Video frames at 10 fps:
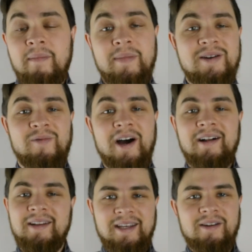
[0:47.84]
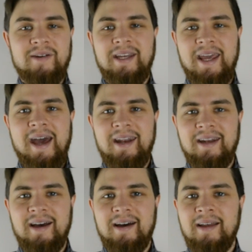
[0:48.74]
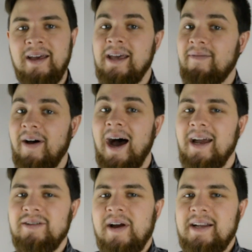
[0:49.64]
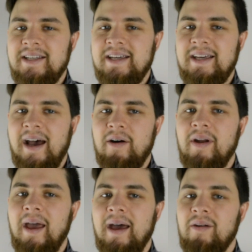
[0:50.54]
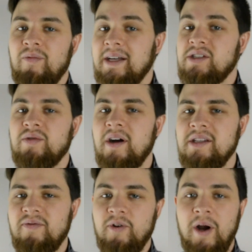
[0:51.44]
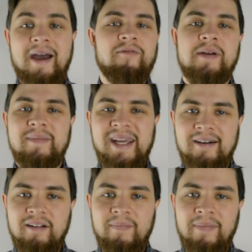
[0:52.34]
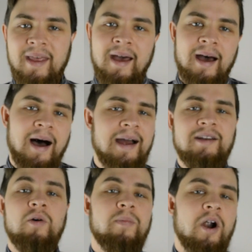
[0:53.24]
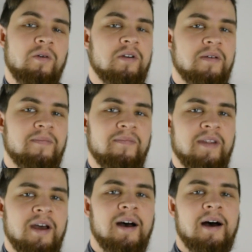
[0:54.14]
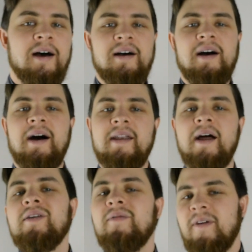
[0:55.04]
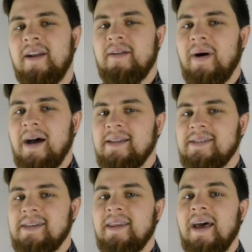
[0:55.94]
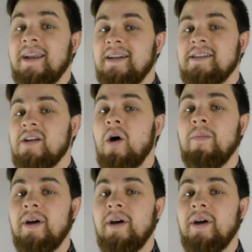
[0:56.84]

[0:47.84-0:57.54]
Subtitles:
Meanwhile, here in Canada, if I tried to eat out at restaurants for every meal, I'd go broke. Another friend of mine said that in his home